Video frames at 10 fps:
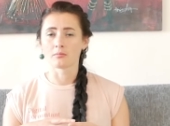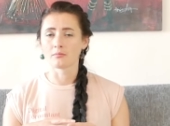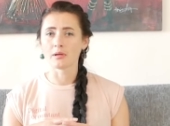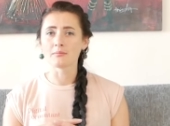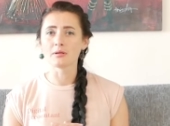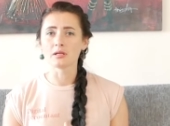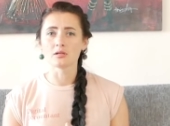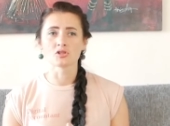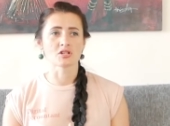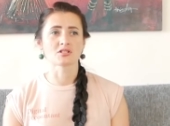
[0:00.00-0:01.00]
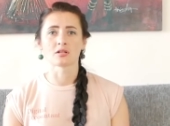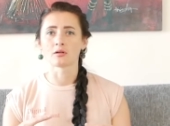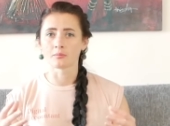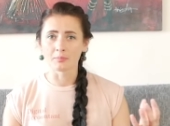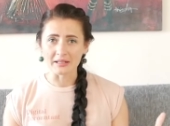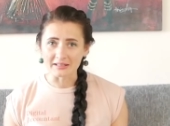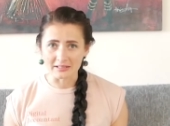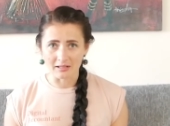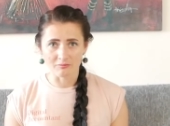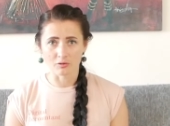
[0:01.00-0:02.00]
maybe just in a peak
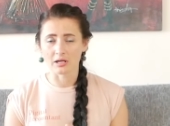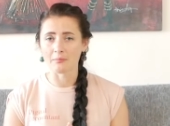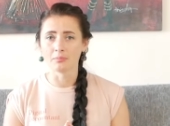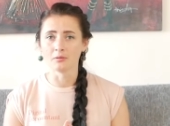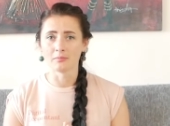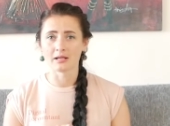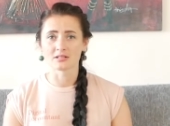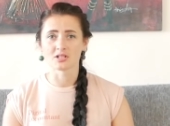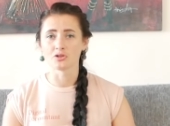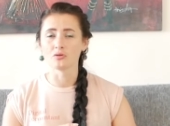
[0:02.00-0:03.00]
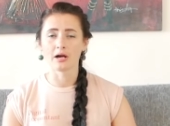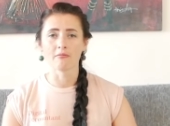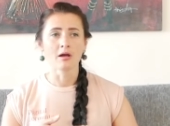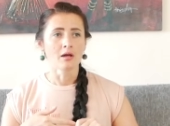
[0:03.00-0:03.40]
time for a couple of months and you have